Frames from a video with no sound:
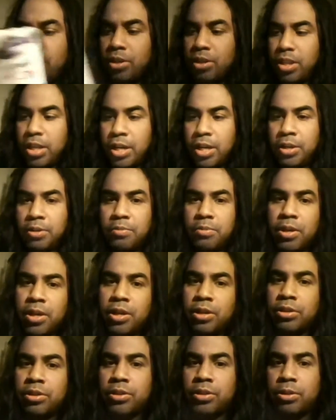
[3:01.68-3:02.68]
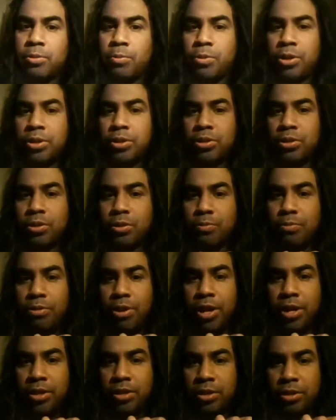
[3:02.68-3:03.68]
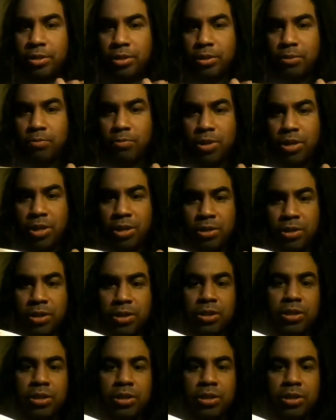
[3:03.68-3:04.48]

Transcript: The light actually works surprisingly well.